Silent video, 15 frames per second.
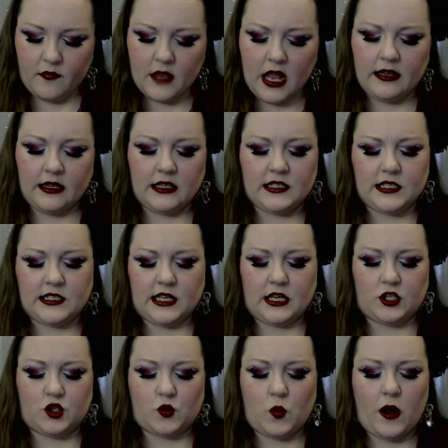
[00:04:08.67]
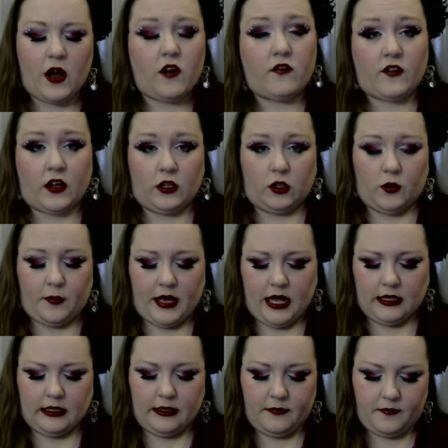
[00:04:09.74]
And this is a 12 color
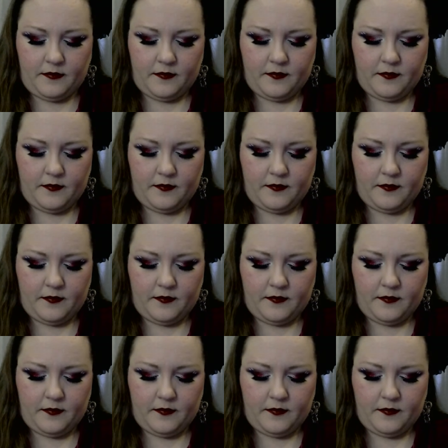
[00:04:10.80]
palette.